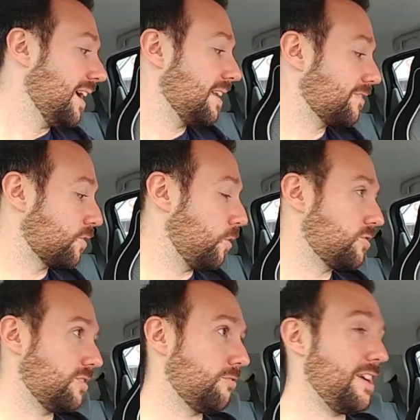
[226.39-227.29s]
And of
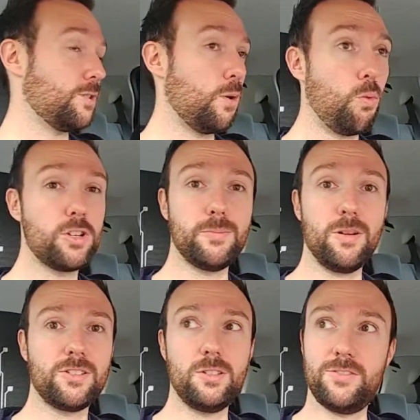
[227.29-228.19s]
course, right next to a water
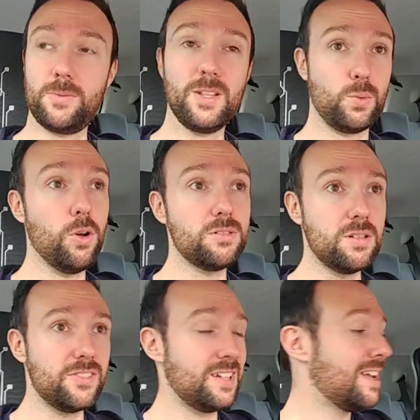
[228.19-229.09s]
bowl too, if it spills
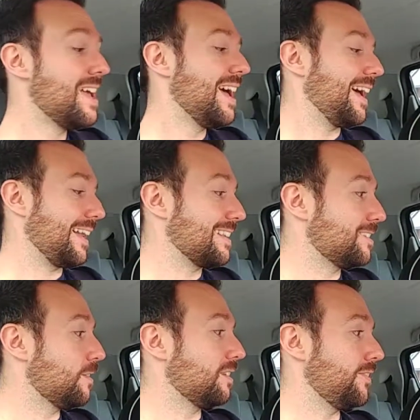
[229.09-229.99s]
water over it, I'd like
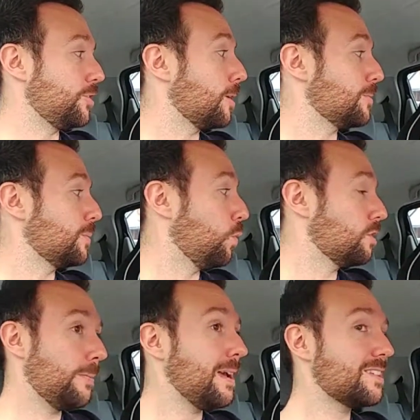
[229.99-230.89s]
to know that if I suck up some
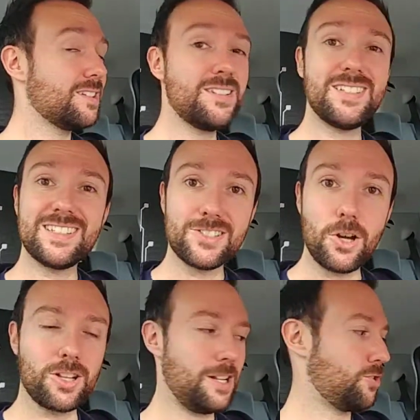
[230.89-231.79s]
water by accident, it's
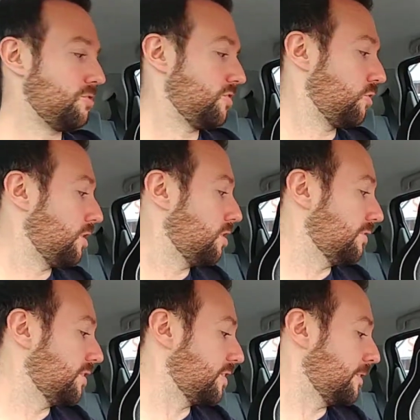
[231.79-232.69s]
not going to destroy the
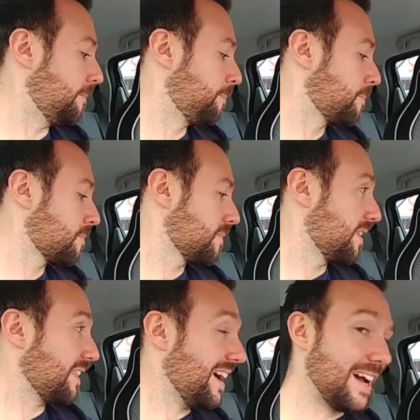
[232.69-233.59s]
Hoover. So
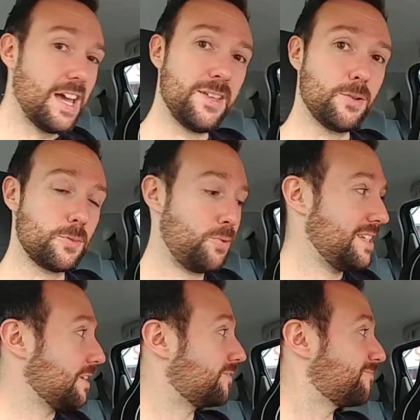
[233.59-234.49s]
that, I think, was a
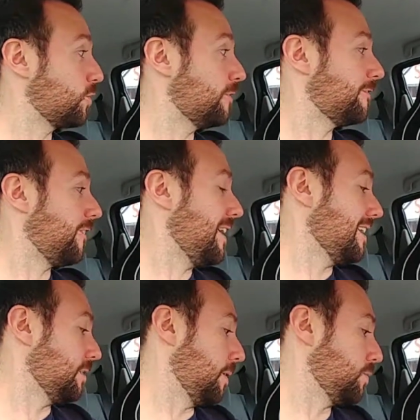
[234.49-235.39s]
pretty good
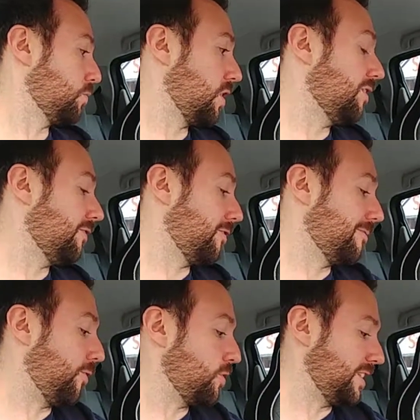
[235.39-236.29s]
find, to be honest. It was on offer
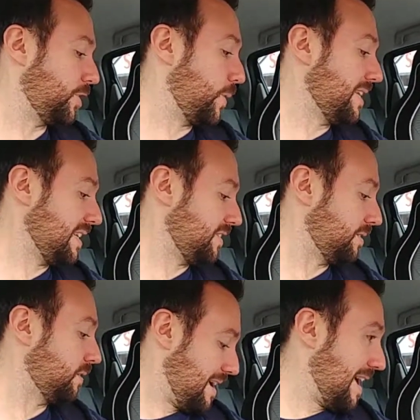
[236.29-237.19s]
from 40 to 20,
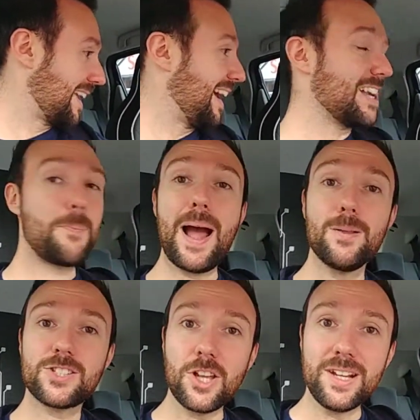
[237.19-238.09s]
so I kind of
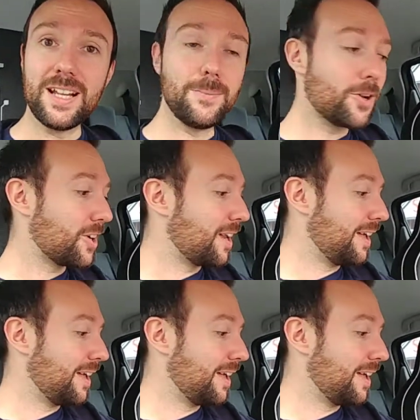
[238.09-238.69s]
pounced on it, I'm not going to